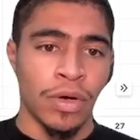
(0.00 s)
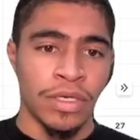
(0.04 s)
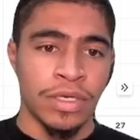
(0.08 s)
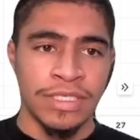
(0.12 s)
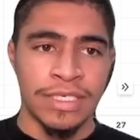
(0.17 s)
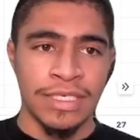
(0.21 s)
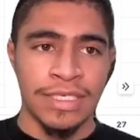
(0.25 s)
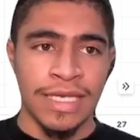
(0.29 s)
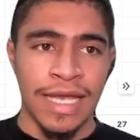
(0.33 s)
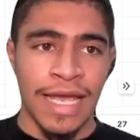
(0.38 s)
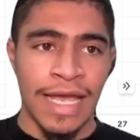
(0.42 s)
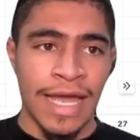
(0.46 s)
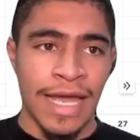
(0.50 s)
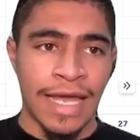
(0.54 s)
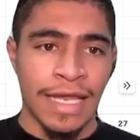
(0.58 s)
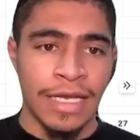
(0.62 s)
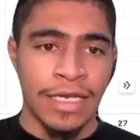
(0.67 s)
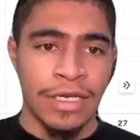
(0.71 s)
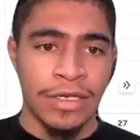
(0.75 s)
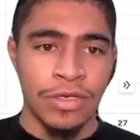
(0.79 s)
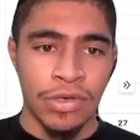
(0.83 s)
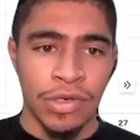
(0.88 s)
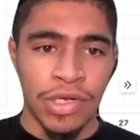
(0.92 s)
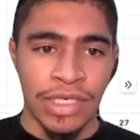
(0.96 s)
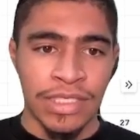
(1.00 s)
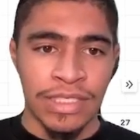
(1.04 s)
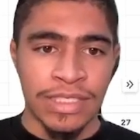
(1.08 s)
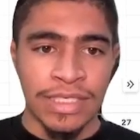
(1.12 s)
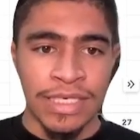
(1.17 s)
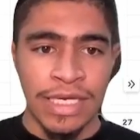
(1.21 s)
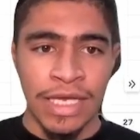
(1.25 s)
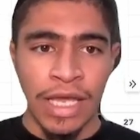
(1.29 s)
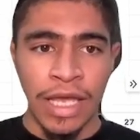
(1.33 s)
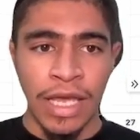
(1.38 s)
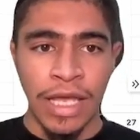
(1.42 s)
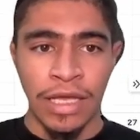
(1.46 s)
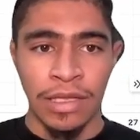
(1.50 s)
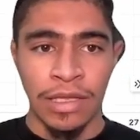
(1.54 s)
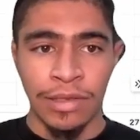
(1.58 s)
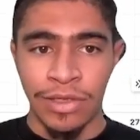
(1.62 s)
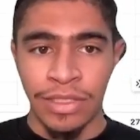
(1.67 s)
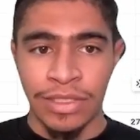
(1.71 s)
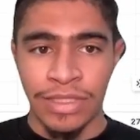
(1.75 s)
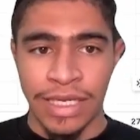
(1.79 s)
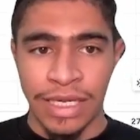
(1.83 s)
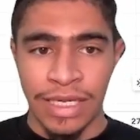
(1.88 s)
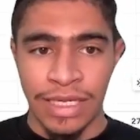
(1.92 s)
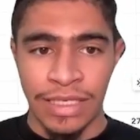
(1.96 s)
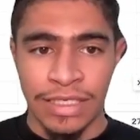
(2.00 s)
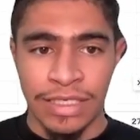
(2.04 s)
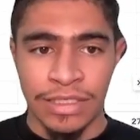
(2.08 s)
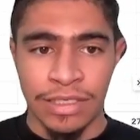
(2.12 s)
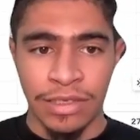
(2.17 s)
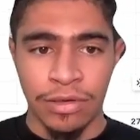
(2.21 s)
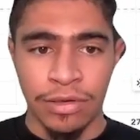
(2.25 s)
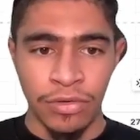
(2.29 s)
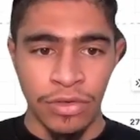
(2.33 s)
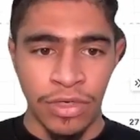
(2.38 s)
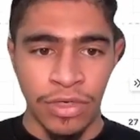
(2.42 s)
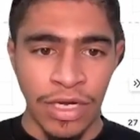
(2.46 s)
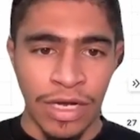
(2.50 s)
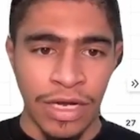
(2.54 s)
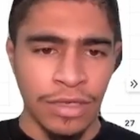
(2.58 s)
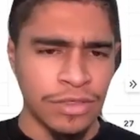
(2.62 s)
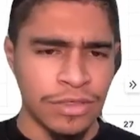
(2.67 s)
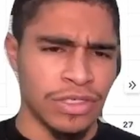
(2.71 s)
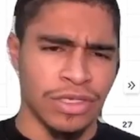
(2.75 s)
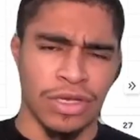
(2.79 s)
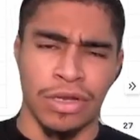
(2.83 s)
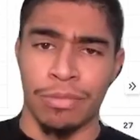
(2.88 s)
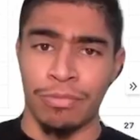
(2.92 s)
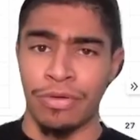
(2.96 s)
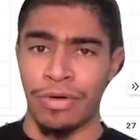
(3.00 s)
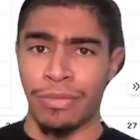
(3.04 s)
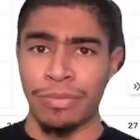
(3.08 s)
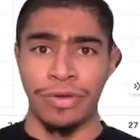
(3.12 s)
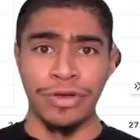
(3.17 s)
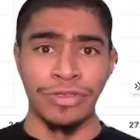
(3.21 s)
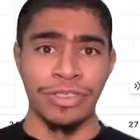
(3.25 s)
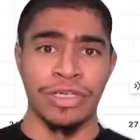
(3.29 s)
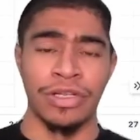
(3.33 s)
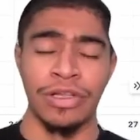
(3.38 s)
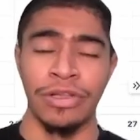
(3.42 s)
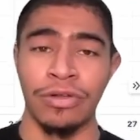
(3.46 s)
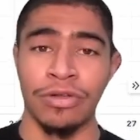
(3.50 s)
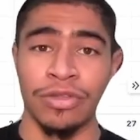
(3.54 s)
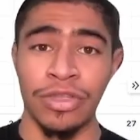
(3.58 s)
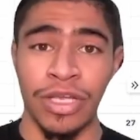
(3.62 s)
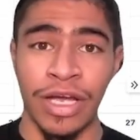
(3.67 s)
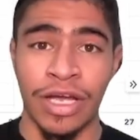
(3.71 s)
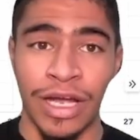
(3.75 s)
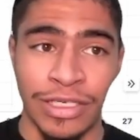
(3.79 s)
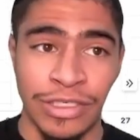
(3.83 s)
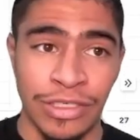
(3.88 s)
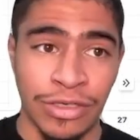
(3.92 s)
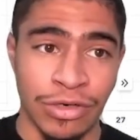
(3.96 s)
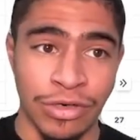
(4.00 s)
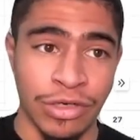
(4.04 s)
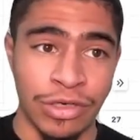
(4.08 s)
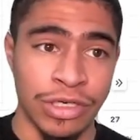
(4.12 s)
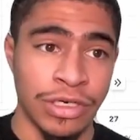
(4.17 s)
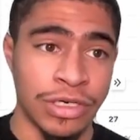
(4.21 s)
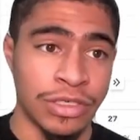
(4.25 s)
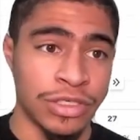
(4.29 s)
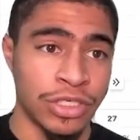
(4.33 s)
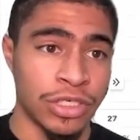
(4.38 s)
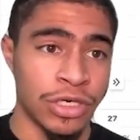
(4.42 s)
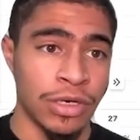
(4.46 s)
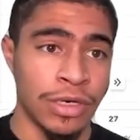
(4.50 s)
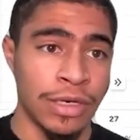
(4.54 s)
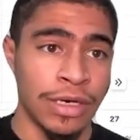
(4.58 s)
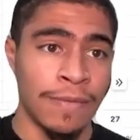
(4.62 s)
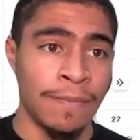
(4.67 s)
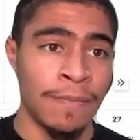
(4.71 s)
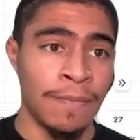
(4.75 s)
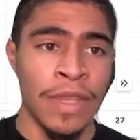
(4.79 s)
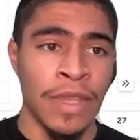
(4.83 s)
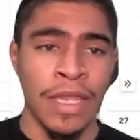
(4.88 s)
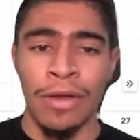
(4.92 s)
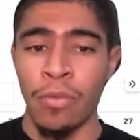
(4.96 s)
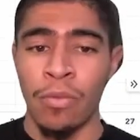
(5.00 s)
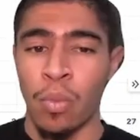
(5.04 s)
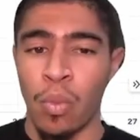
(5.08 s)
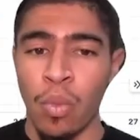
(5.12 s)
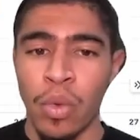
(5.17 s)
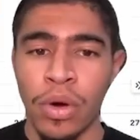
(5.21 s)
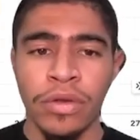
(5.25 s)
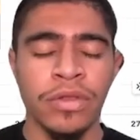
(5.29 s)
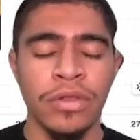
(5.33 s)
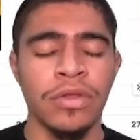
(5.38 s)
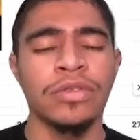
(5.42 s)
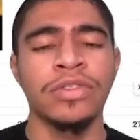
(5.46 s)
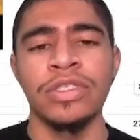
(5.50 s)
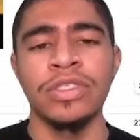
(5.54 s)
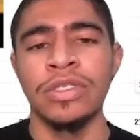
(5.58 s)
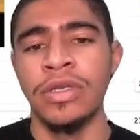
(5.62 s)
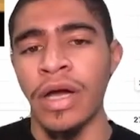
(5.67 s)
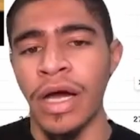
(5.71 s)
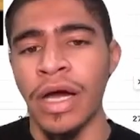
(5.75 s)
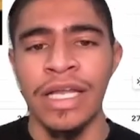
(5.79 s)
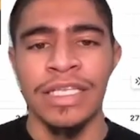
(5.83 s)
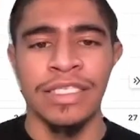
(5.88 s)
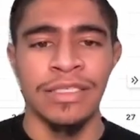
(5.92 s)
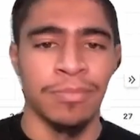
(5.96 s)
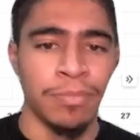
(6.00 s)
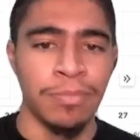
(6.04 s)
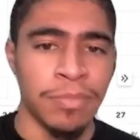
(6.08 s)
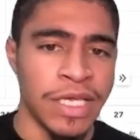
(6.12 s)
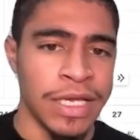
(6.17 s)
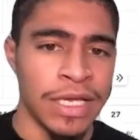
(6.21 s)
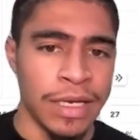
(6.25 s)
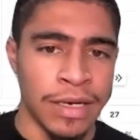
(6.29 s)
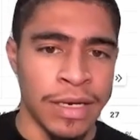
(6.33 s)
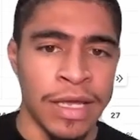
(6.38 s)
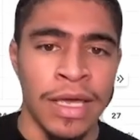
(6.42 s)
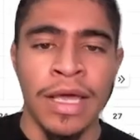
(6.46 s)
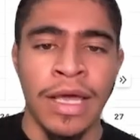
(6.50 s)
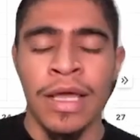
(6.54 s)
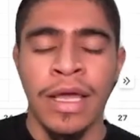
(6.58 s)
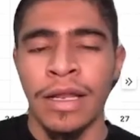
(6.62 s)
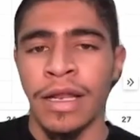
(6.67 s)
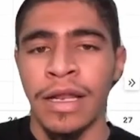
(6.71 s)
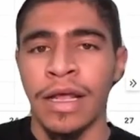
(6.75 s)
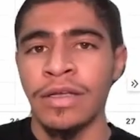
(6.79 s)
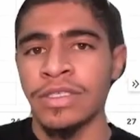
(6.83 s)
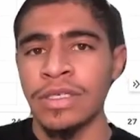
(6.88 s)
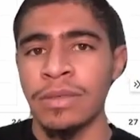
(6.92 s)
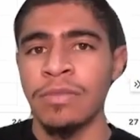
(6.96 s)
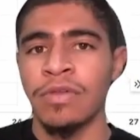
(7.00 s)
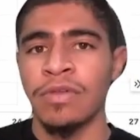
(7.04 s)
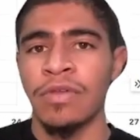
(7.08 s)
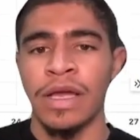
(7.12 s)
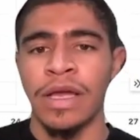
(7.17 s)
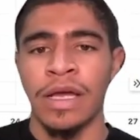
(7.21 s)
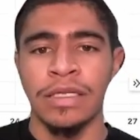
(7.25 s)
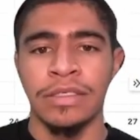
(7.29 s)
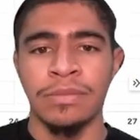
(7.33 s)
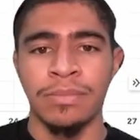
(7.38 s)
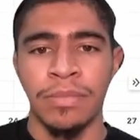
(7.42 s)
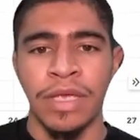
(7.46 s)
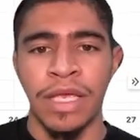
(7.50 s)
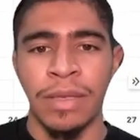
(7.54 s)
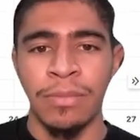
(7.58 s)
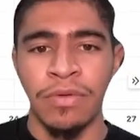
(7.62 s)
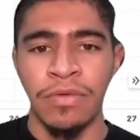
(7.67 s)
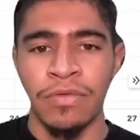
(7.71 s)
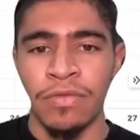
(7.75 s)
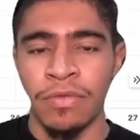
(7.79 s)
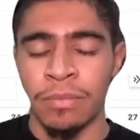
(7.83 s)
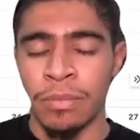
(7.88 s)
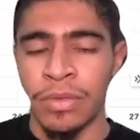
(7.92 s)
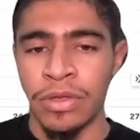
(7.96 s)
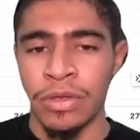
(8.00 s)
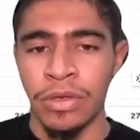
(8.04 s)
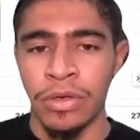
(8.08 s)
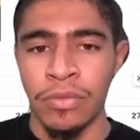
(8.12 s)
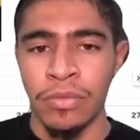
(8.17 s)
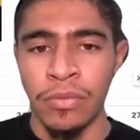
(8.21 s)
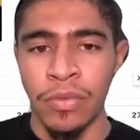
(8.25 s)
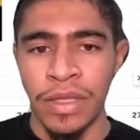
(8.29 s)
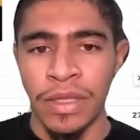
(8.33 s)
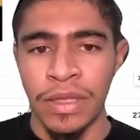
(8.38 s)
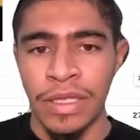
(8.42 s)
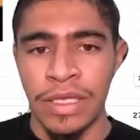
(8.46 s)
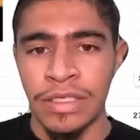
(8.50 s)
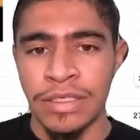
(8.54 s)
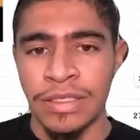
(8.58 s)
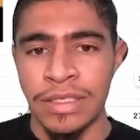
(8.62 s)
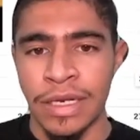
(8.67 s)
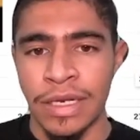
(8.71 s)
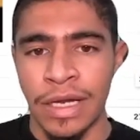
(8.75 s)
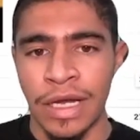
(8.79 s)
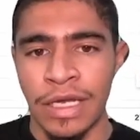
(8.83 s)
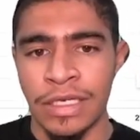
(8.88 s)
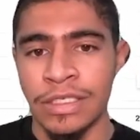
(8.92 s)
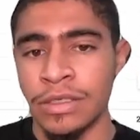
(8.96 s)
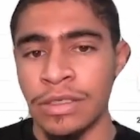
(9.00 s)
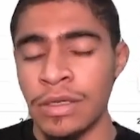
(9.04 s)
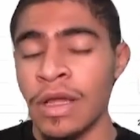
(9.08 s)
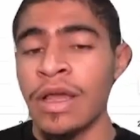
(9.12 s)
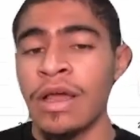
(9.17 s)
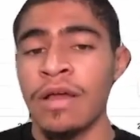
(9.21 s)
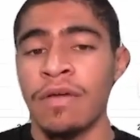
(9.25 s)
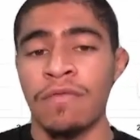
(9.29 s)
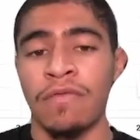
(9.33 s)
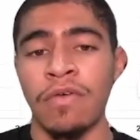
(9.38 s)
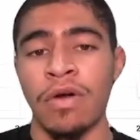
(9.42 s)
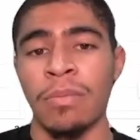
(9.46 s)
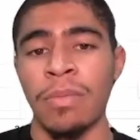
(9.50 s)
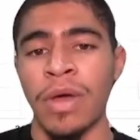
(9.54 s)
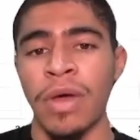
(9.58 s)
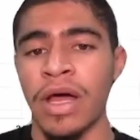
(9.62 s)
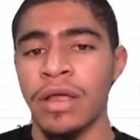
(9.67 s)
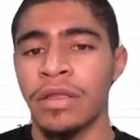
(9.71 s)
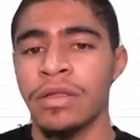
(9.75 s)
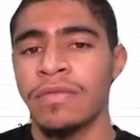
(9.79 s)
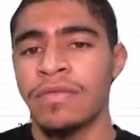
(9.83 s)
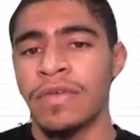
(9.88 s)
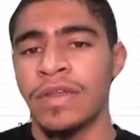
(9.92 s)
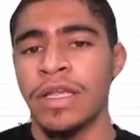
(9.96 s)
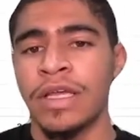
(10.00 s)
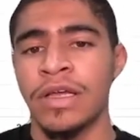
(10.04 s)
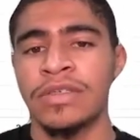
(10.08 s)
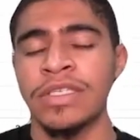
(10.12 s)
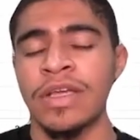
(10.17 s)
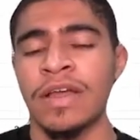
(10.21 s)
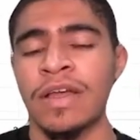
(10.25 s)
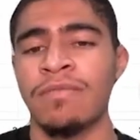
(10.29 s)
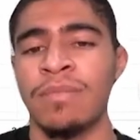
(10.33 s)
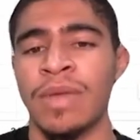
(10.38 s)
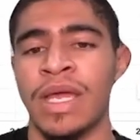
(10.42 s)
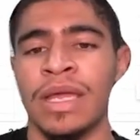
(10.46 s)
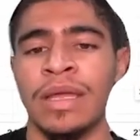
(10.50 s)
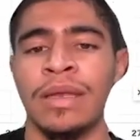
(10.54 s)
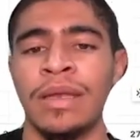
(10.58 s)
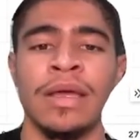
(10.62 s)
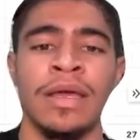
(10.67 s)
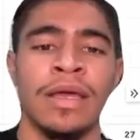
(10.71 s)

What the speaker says: it's added, you can see it looks like these little dots. It's going to put a bunch of little dots on your chart. What do those dots mean? Now, some of you guys may be familiar with these dots from other videos I've made.